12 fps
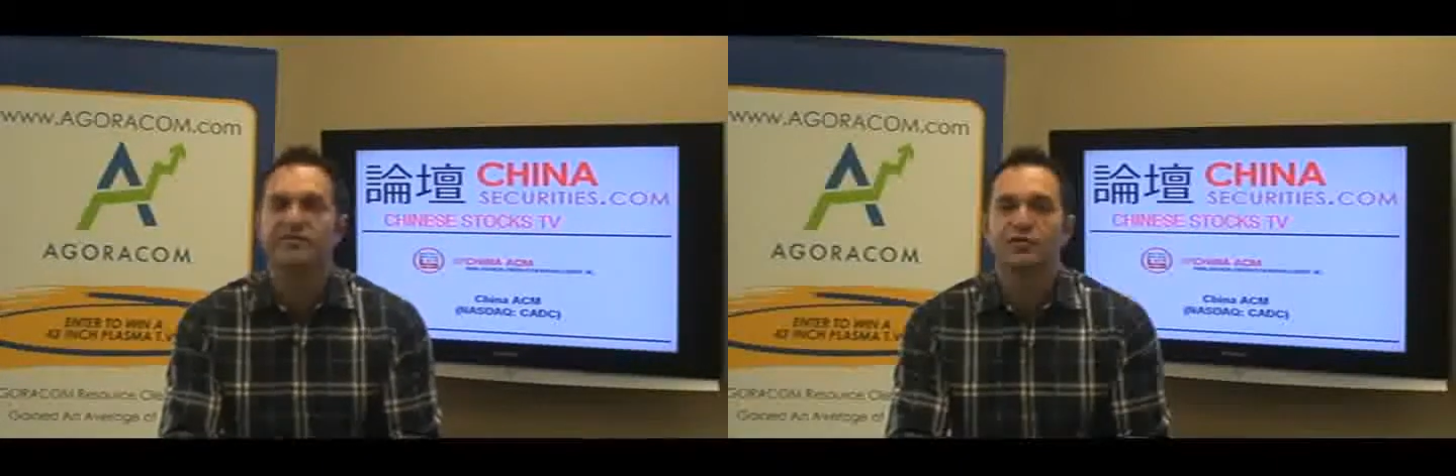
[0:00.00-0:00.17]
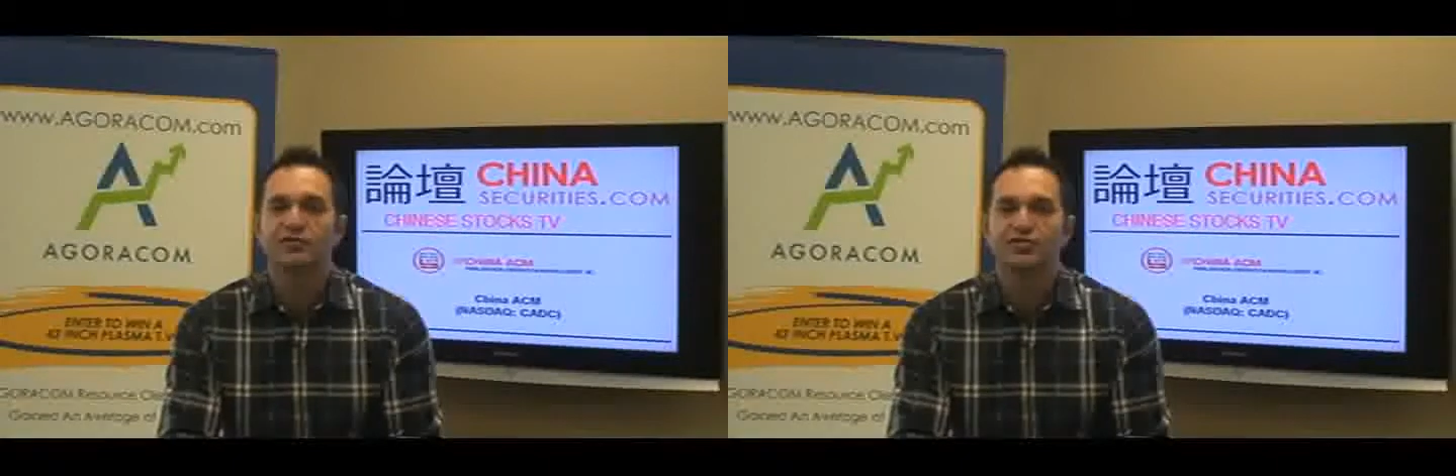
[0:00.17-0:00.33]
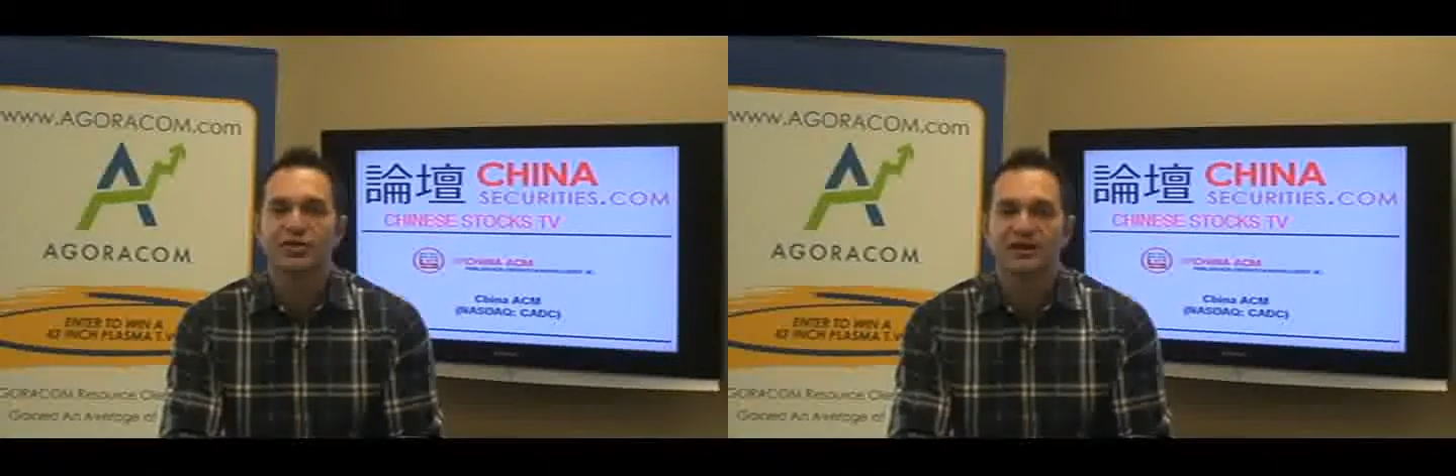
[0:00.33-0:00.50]
so
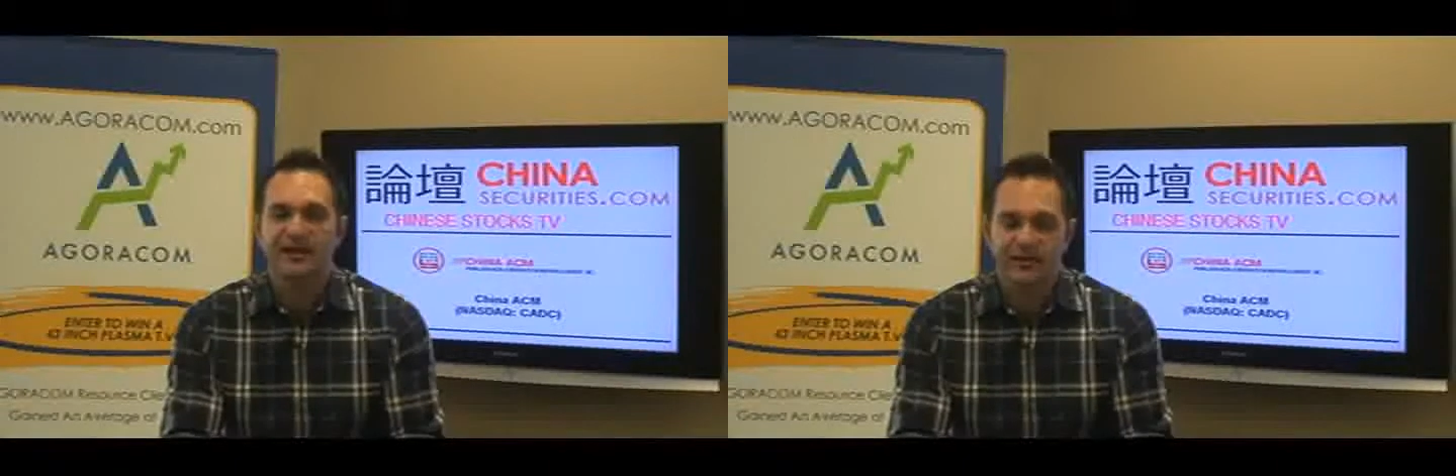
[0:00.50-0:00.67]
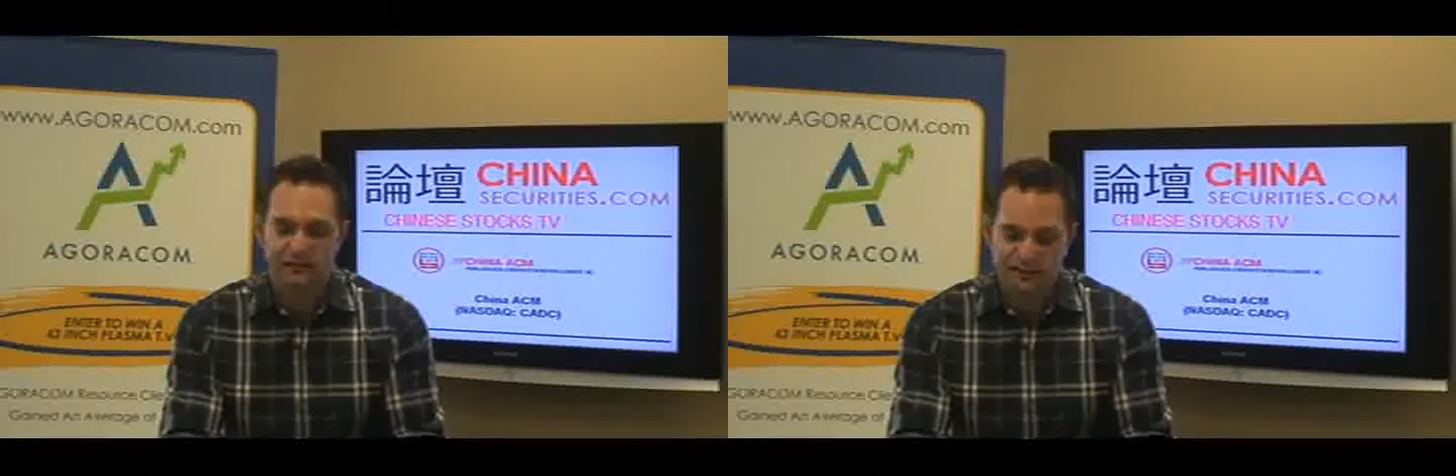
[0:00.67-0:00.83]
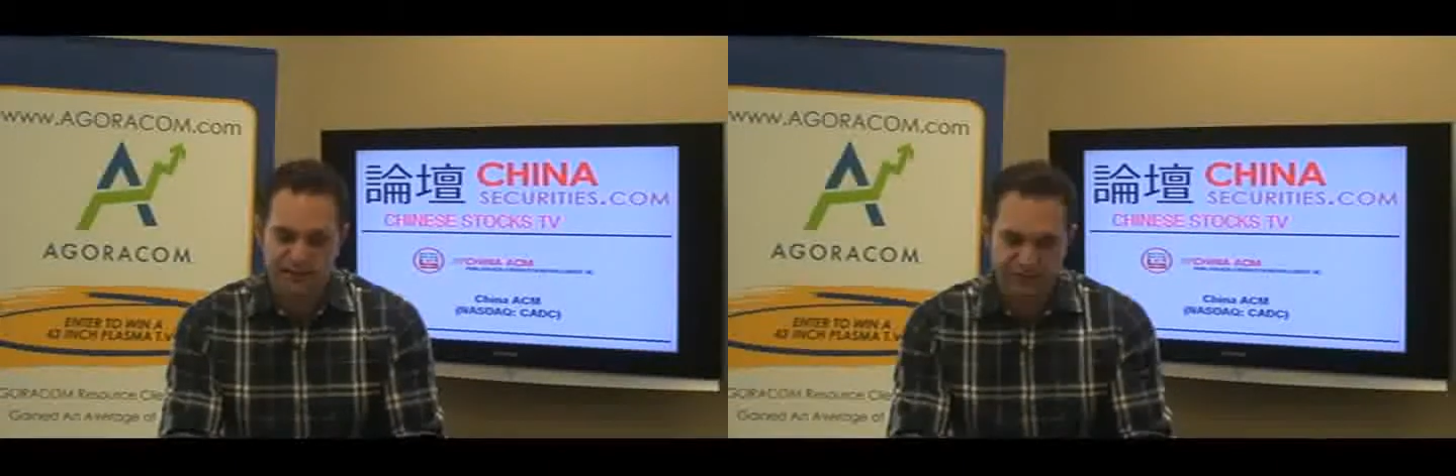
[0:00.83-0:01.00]
they're trading
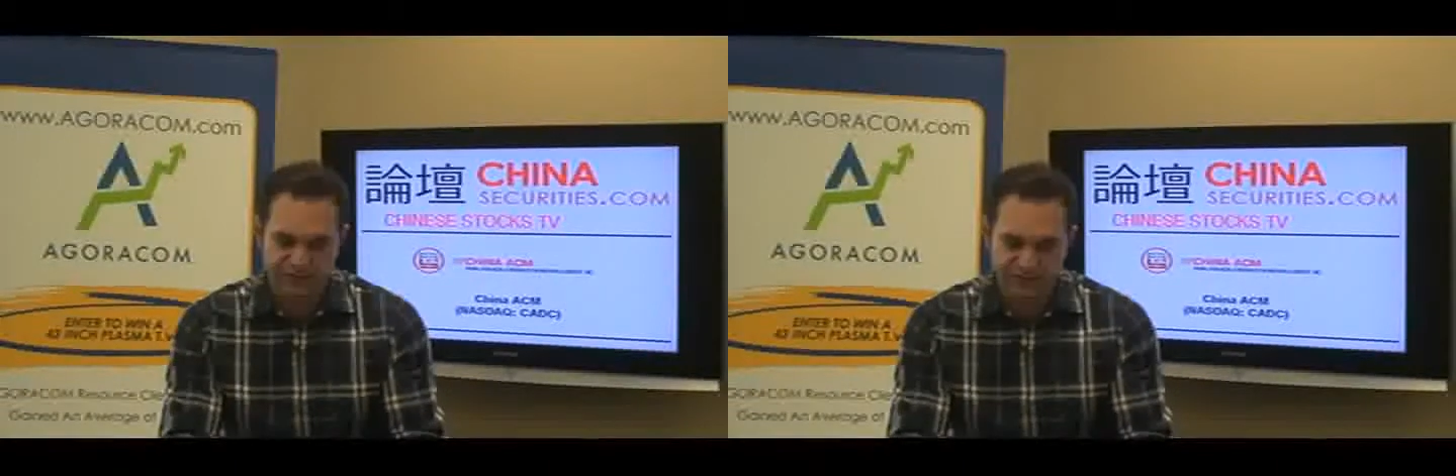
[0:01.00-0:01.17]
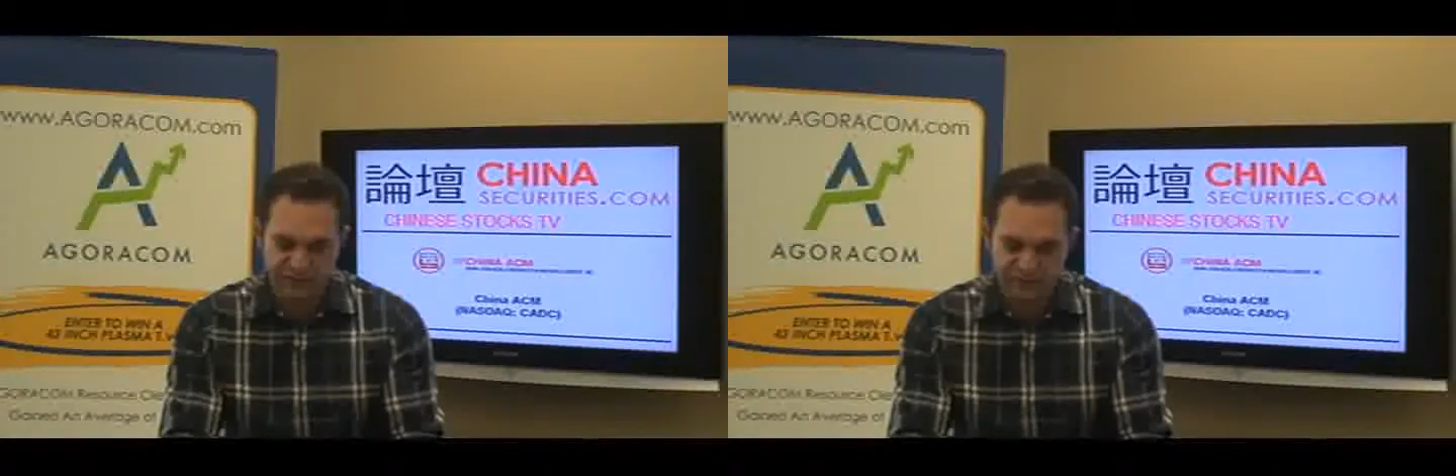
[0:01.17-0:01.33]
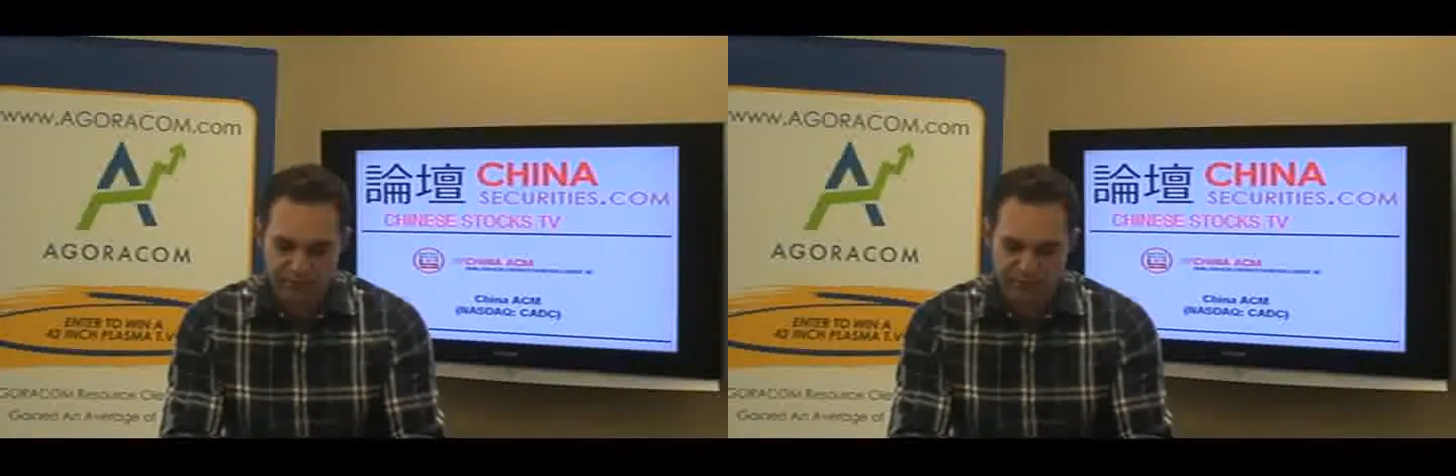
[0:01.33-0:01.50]
in and around their
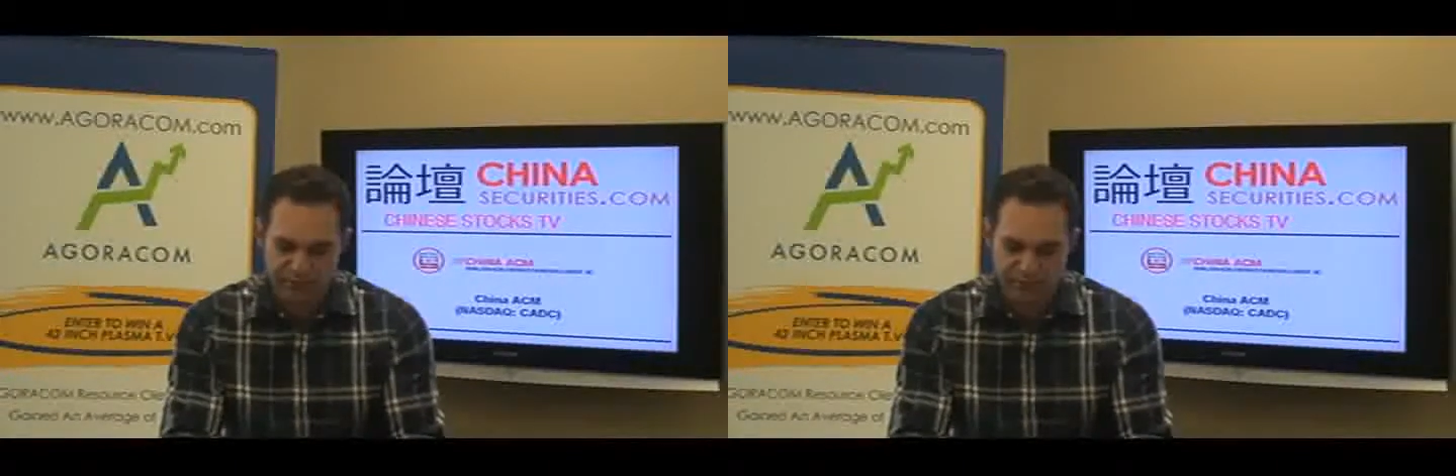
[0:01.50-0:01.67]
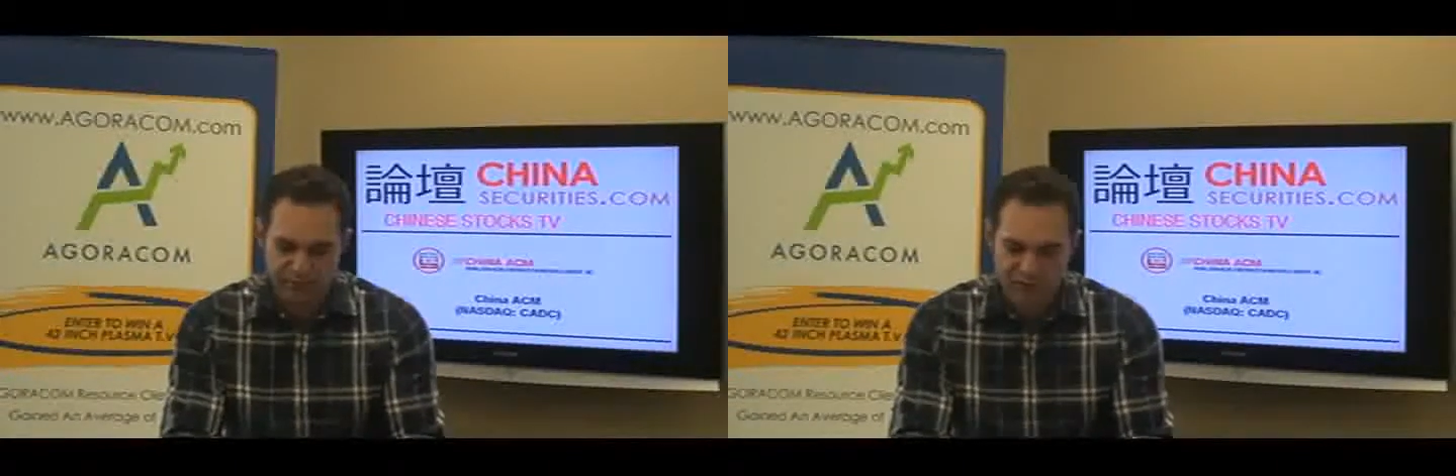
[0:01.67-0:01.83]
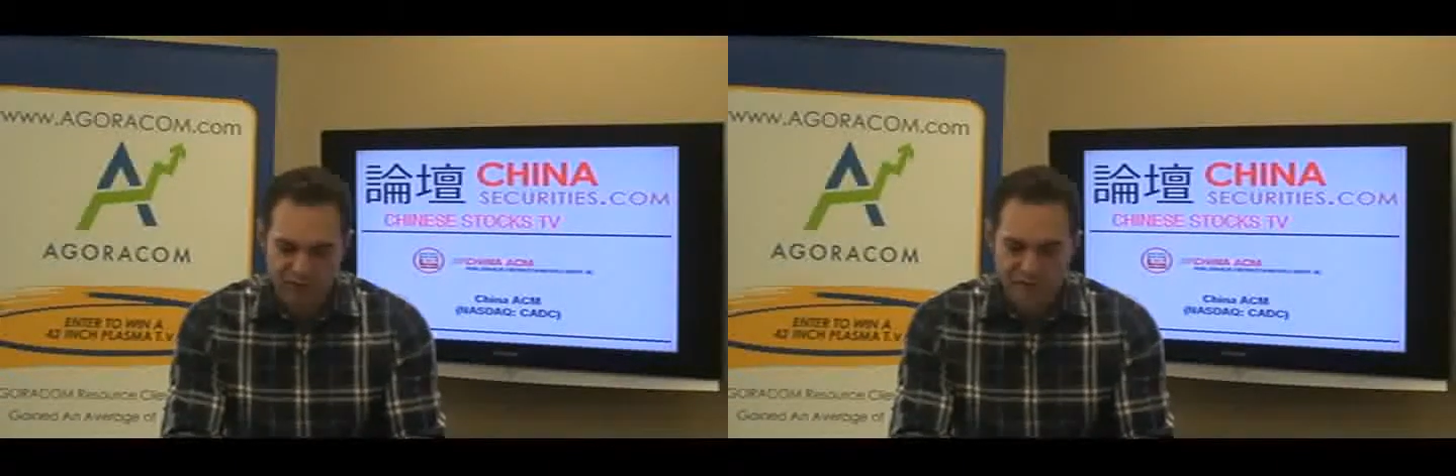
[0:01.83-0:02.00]
52-week
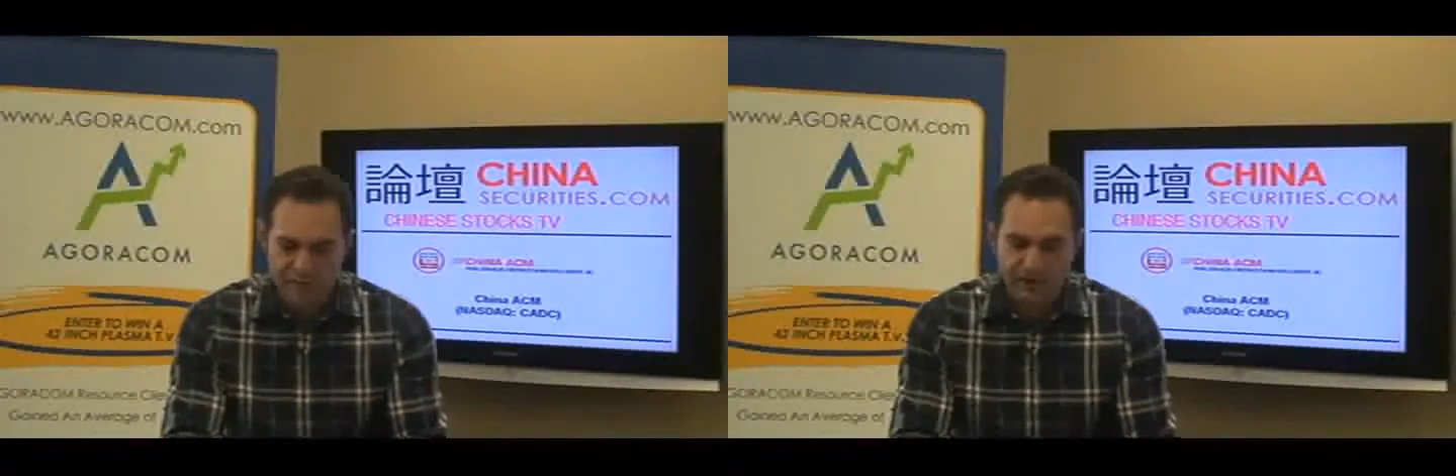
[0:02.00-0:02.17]
low.